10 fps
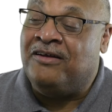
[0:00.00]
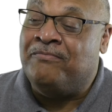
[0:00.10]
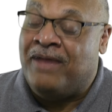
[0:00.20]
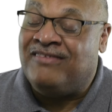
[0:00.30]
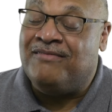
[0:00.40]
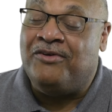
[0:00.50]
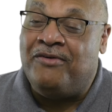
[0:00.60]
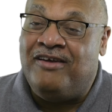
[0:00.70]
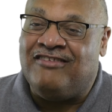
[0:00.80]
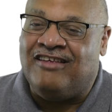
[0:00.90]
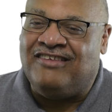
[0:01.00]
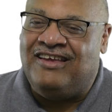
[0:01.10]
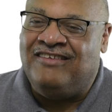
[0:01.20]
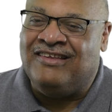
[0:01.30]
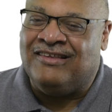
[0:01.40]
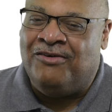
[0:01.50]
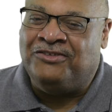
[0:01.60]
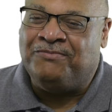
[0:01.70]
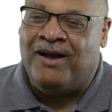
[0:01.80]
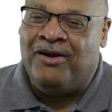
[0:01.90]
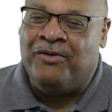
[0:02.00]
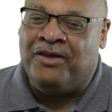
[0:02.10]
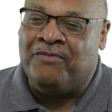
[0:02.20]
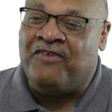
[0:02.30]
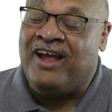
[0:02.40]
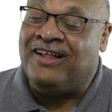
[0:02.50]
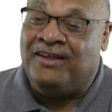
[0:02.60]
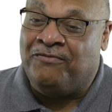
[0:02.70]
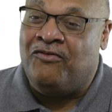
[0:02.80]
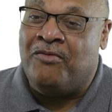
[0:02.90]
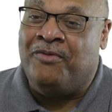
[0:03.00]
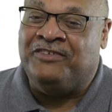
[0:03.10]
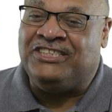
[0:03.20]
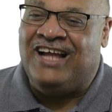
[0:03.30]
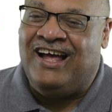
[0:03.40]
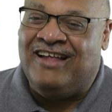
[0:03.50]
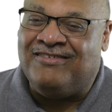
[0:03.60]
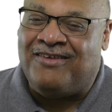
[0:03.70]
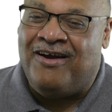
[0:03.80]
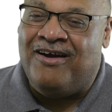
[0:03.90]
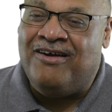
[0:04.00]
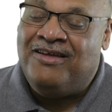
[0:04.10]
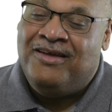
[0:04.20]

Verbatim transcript: to make some noise this season, Coach by William Franklin, a former Vashon star,